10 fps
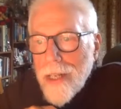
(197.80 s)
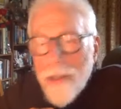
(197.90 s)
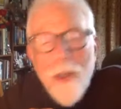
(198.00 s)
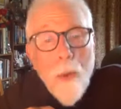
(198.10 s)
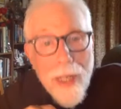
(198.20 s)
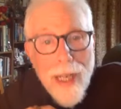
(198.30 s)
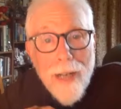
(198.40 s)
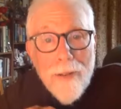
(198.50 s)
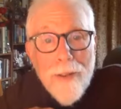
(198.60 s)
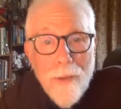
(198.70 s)
going
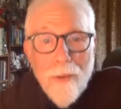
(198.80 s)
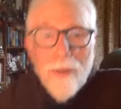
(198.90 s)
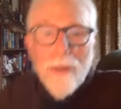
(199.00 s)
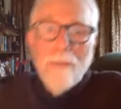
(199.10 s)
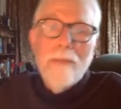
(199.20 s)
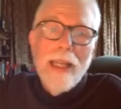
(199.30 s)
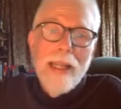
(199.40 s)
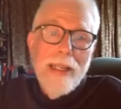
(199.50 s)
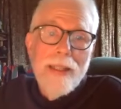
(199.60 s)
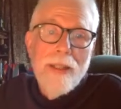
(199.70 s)
out in the world and
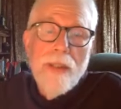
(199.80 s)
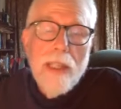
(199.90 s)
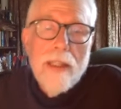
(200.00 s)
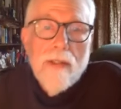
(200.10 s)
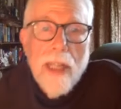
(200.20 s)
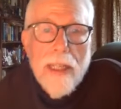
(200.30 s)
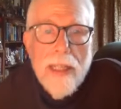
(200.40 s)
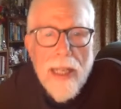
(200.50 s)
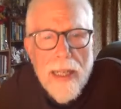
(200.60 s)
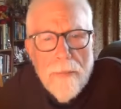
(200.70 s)
playing and things like
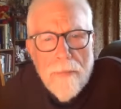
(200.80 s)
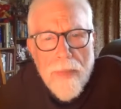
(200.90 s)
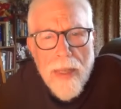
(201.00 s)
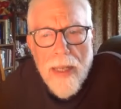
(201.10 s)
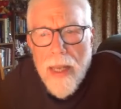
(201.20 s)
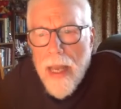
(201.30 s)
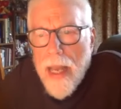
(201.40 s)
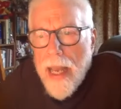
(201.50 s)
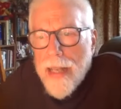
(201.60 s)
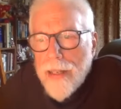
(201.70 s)
that.
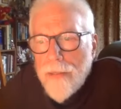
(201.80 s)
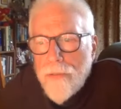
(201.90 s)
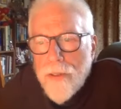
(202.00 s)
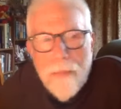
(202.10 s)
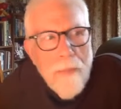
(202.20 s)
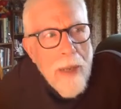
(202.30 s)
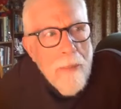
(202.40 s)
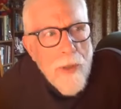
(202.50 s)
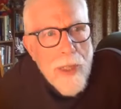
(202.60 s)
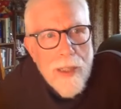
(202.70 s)
And infant
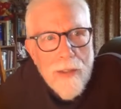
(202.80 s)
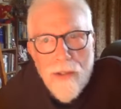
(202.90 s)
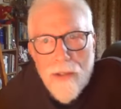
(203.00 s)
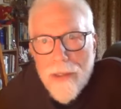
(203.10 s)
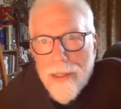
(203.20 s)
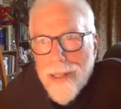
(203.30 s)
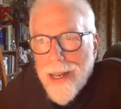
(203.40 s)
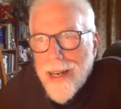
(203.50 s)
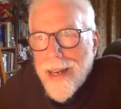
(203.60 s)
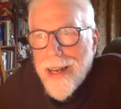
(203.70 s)
memories,
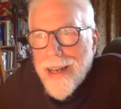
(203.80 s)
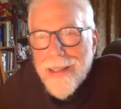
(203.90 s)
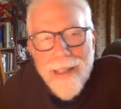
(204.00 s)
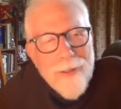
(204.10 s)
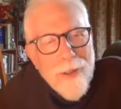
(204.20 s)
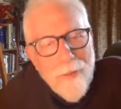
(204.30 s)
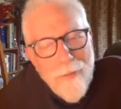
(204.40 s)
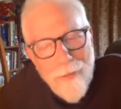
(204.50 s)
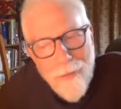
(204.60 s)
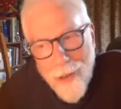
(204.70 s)
I guess, are
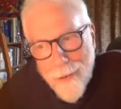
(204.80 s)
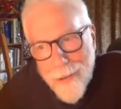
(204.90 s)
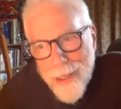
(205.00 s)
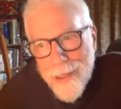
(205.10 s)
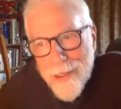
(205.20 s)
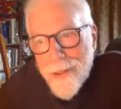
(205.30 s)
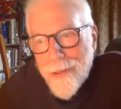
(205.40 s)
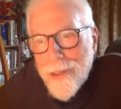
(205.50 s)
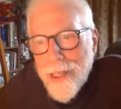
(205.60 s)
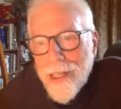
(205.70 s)
very
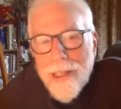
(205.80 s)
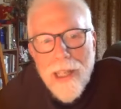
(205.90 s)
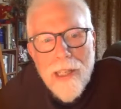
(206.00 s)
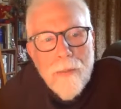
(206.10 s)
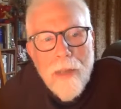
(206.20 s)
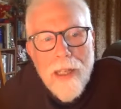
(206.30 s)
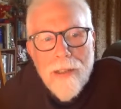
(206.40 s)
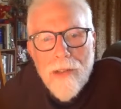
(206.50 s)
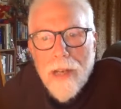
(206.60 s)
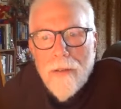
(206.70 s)
unique things
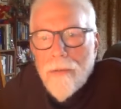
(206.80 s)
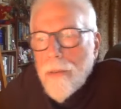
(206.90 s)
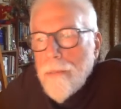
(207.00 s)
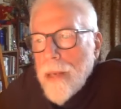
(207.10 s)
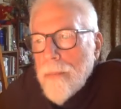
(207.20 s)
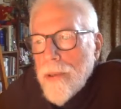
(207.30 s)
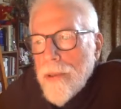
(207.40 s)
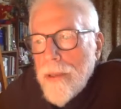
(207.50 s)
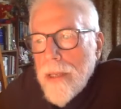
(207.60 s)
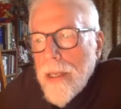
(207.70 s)
because I
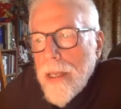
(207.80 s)
remembered